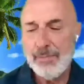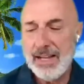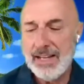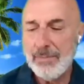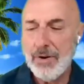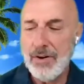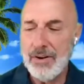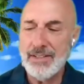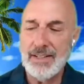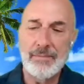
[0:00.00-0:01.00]
play a
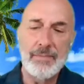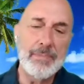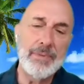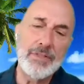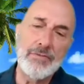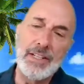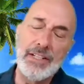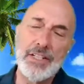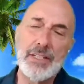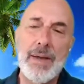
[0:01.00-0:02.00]
part in people's
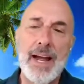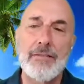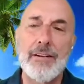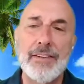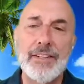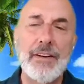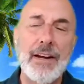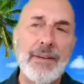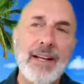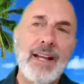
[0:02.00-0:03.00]
religious background? You know,
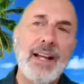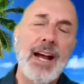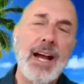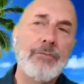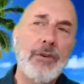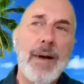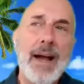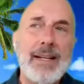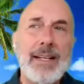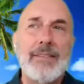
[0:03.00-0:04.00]
I'm I'm
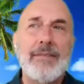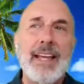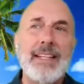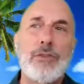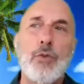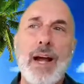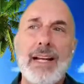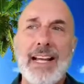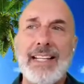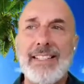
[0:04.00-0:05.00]
reminded of that
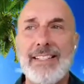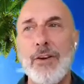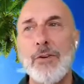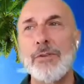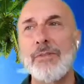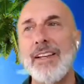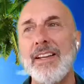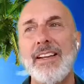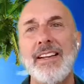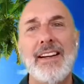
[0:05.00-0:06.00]
Twilight Zone
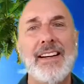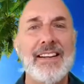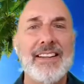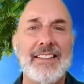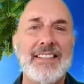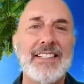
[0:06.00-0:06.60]
uh,